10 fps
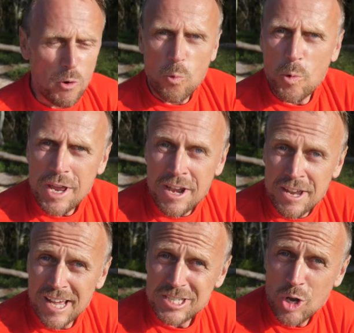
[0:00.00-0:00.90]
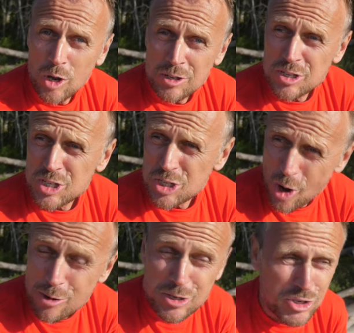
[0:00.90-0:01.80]
The wind has gotten
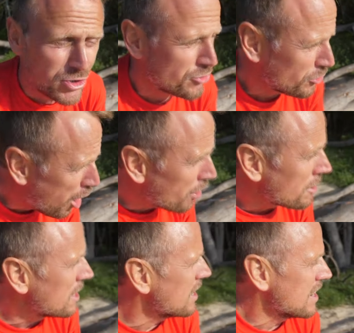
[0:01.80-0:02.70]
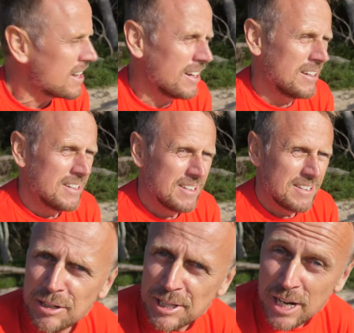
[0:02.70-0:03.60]
so strong here.
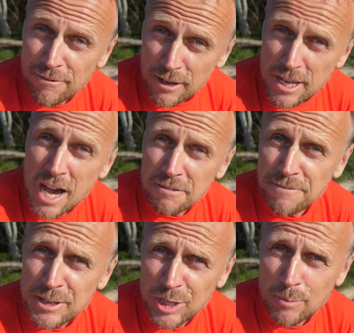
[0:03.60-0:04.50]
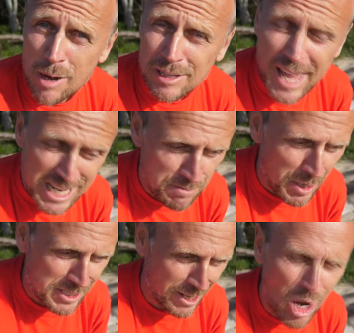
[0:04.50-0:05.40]
Funnily enough, I can't feel it on my legs because I